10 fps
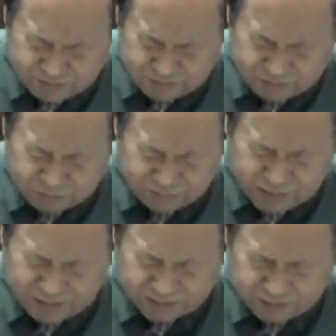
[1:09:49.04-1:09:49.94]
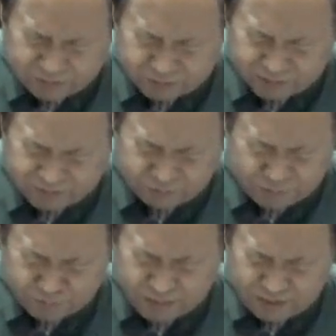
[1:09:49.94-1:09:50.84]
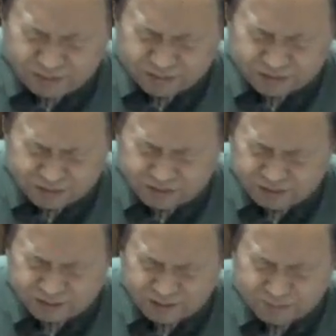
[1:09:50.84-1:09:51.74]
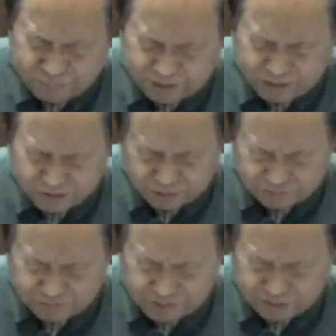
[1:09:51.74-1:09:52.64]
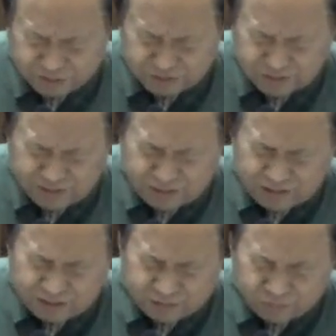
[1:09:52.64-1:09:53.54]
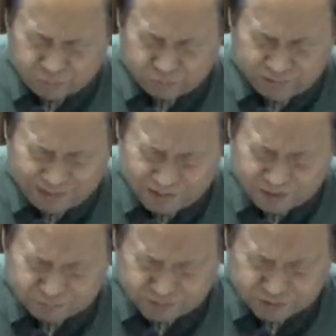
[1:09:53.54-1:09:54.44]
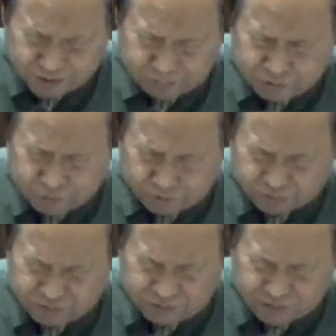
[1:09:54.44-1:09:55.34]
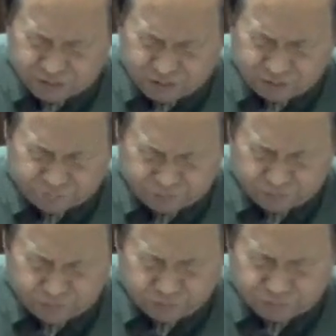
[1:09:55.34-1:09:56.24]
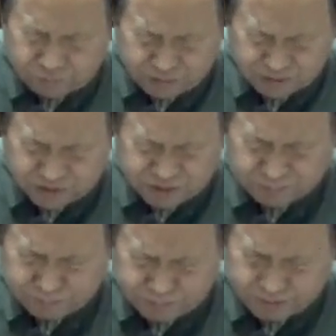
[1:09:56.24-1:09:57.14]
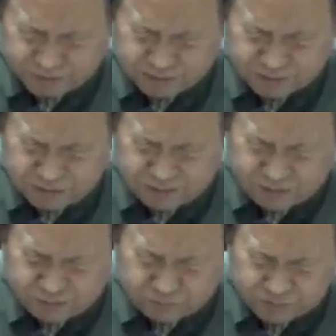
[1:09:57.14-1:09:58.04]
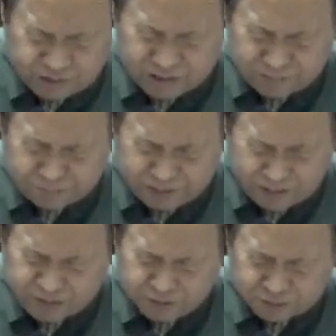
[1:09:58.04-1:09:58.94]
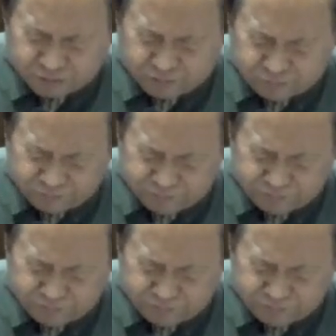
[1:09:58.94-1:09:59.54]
So we ask, Lord, that we may see the implication of this in our own reading of the Scriptures, and for those who teach and preach, to see the implication of